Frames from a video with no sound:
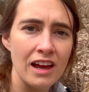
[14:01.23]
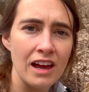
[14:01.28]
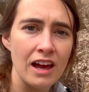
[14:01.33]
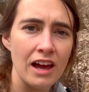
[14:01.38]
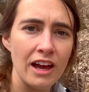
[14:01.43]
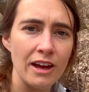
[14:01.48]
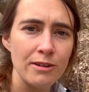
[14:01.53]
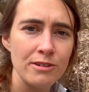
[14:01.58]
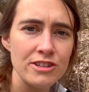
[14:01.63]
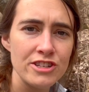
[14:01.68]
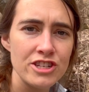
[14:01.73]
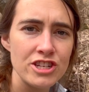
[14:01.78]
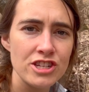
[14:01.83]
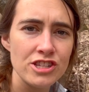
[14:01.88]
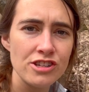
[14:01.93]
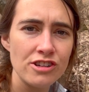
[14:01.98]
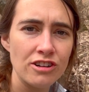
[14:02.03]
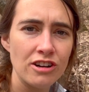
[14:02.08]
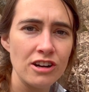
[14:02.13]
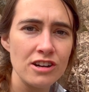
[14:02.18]
I was
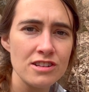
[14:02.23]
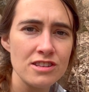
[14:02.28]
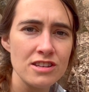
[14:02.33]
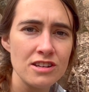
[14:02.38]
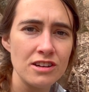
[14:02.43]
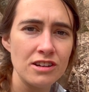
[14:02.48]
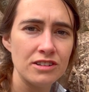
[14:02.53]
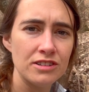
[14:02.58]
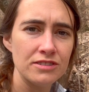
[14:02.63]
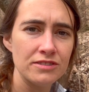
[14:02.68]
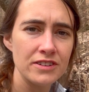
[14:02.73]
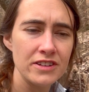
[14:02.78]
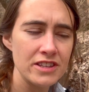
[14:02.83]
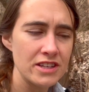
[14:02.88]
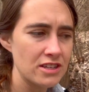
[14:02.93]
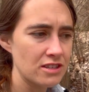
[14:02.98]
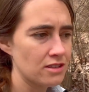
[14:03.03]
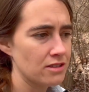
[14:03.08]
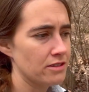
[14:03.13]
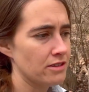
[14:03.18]
just crossing over
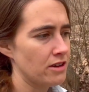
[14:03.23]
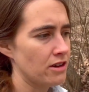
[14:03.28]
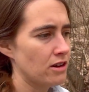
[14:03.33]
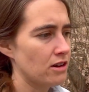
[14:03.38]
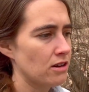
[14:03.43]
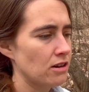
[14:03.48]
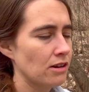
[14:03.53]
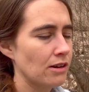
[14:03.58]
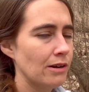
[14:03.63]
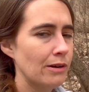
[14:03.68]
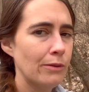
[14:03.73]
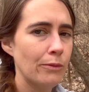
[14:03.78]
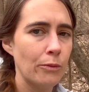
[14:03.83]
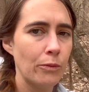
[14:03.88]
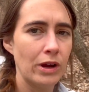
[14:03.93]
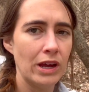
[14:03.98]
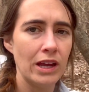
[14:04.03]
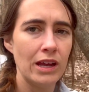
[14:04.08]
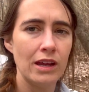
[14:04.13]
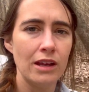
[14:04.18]
this log
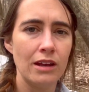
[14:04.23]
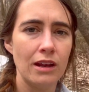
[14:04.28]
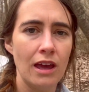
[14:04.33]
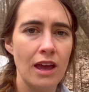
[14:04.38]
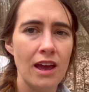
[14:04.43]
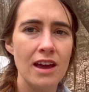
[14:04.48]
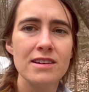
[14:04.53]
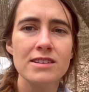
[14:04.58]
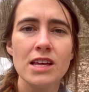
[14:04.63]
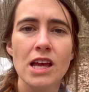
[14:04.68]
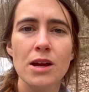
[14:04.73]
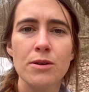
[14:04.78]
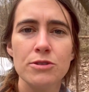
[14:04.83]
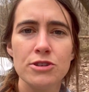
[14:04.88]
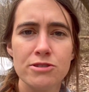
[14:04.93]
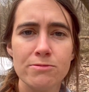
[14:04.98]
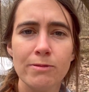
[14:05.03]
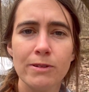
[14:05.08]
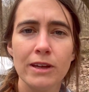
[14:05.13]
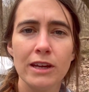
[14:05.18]
when, as I was
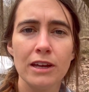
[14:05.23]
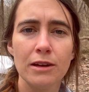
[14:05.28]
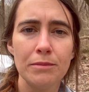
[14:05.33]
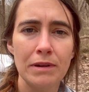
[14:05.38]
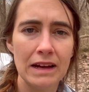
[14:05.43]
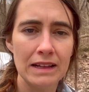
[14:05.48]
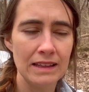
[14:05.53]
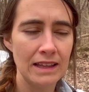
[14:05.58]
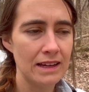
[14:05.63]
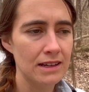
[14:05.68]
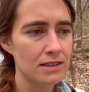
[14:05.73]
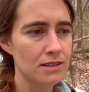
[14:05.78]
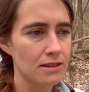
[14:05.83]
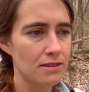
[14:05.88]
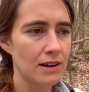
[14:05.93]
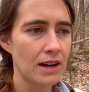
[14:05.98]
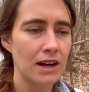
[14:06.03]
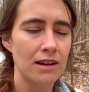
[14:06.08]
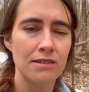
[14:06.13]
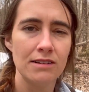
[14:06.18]
swinging my legs
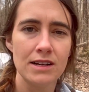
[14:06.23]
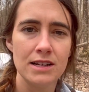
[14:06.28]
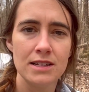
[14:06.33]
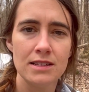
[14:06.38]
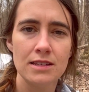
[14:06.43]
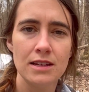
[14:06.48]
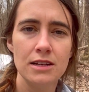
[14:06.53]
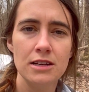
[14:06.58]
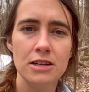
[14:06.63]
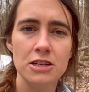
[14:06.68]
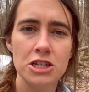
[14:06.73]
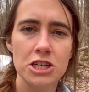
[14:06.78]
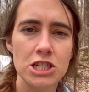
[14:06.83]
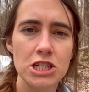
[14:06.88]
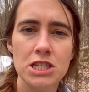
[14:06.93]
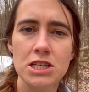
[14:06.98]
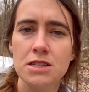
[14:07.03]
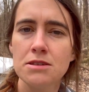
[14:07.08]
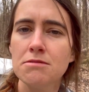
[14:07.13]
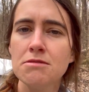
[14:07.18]
around, I decided to
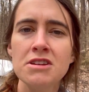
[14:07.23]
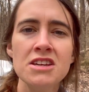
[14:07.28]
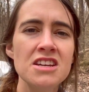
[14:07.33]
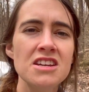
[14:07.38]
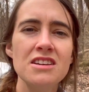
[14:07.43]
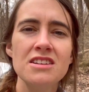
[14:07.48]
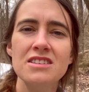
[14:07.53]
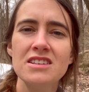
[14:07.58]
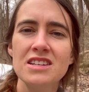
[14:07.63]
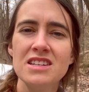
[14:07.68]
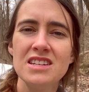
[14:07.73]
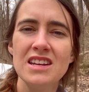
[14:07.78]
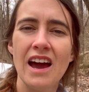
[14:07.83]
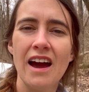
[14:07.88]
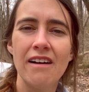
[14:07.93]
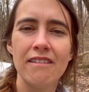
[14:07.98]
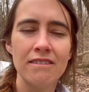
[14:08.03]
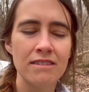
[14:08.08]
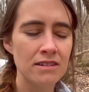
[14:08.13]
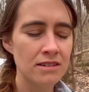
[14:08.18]
just sit
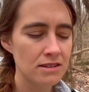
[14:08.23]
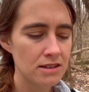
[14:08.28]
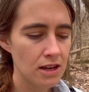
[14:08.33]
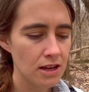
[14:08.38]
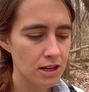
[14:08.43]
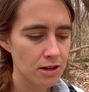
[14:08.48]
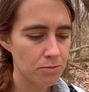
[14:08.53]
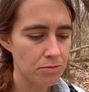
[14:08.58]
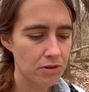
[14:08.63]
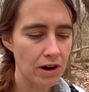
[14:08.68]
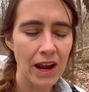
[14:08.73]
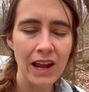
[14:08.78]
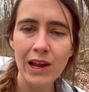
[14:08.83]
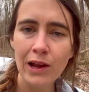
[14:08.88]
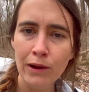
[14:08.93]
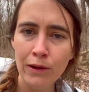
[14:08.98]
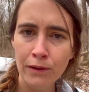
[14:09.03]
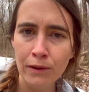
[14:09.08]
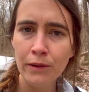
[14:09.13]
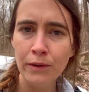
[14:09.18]
down, take a break
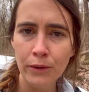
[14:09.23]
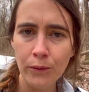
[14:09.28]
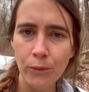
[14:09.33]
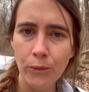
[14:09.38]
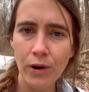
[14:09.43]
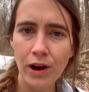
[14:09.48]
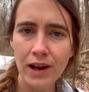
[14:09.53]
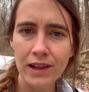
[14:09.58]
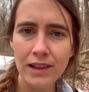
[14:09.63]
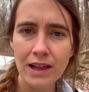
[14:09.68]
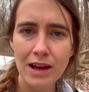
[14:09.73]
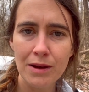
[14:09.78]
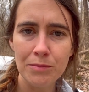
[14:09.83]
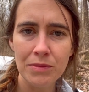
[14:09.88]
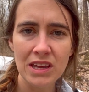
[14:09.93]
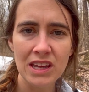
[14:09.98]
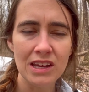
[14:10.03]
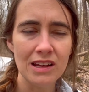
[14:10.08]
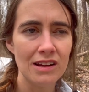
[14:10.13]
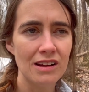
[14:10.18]
while I'm
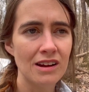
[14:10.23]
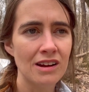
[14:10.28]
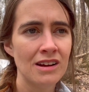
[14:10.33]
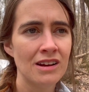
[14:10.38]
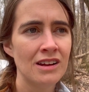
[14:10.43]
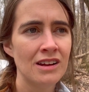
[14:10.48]
here.